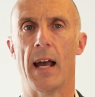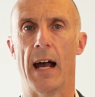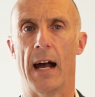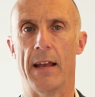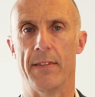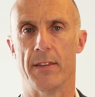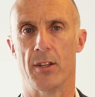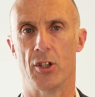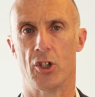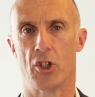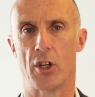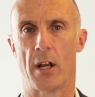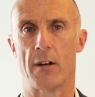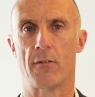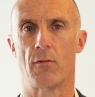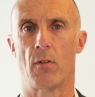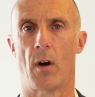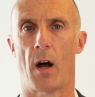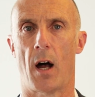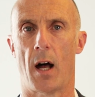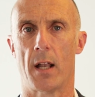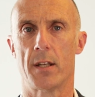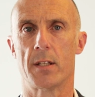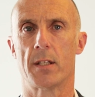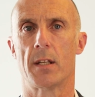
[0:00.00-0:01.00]
and the
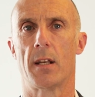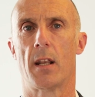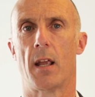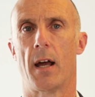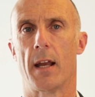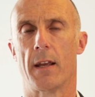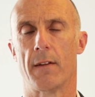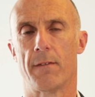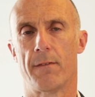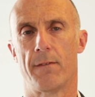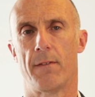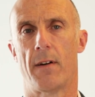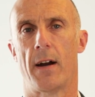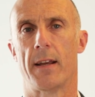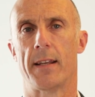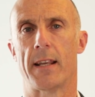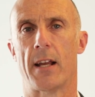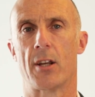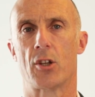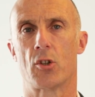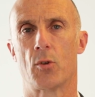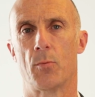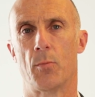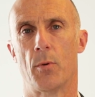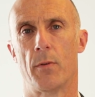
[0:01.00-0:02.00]
general underlying
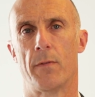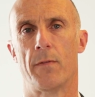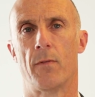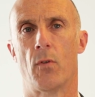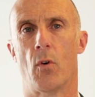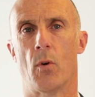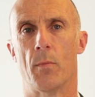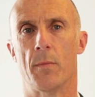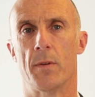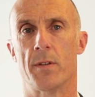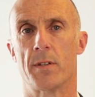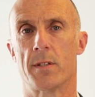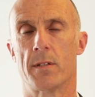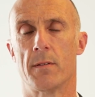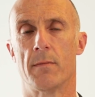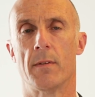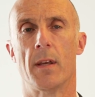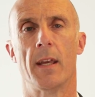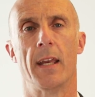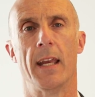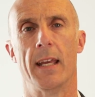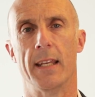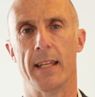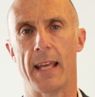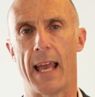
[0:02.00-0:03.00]
financial performance
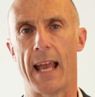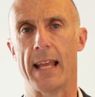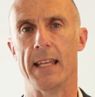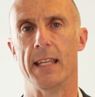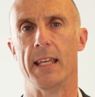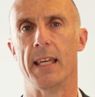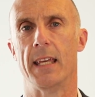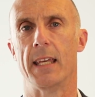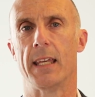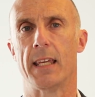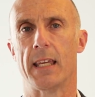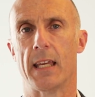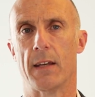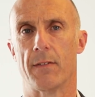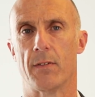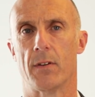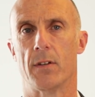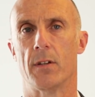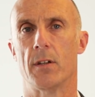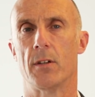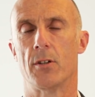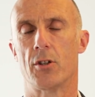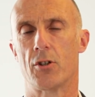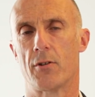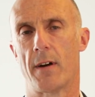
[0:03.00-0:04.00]
in any
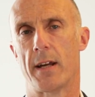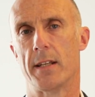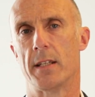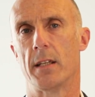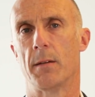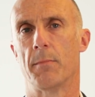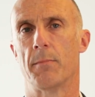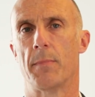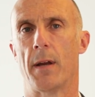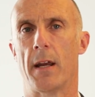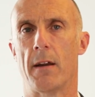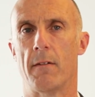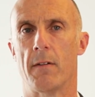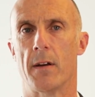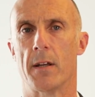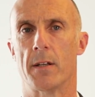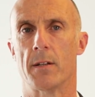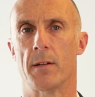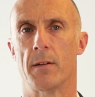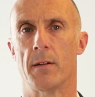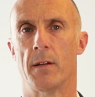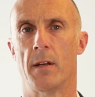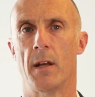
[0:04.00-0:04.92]
given trading period.